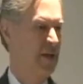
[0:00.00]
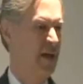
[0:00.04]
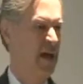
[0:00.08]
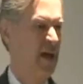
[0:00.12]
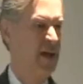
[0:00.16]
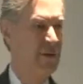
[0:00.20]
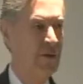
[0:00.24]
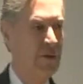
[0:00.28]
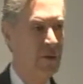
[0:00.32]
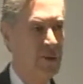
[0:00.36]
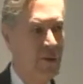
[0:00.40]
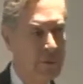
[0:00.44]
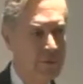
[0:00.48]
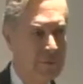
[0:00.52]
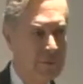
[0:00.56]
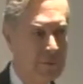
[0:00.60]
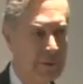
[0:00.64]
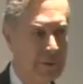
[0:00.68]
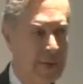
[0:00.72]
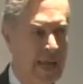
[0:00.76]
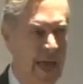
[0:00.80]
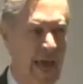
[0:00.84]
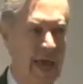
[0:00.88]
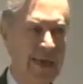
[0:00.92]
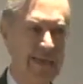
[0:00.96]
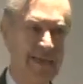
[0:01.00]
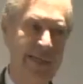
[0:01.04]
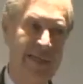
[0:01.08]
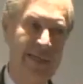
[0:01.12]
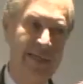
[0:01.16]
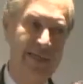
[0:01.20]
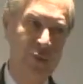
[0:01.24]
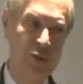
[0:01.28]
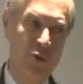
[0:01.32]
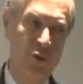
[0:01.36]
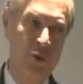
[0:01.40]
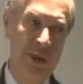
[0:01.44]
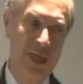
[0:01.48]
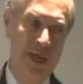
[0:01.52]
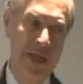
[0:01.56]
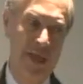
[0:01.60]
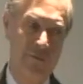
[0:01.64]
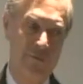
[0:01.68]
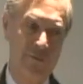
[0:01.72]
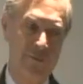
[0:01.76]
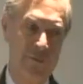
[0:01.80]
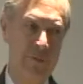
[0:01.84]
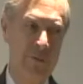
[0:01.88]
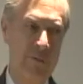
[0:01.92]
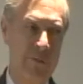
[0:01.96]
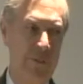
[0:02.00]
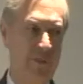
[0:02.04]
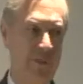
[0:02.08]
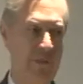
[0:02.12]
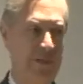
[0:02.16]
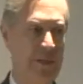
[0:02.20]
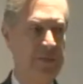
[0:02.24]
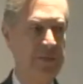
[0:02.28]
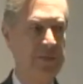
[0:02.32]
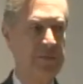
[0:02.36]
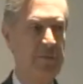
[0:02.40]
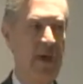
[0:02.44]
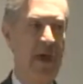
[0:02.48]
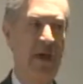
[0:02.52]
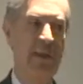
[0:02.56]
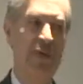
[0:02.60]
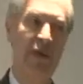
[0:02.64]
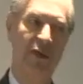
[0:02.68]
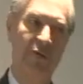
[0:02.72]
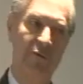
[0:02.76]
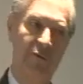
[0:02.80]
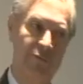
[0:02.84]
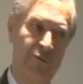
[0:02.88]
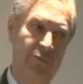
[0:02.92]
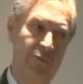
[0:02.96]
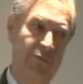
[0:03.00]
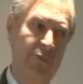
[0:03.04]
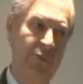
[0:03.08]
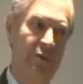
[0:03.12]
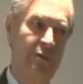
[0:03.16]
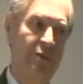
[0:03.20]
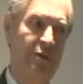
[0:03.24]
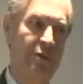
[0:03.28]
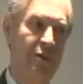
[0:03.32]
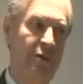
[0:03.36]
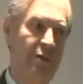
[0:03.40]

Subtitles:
well, you know, yes, it is good if... But it's bad if.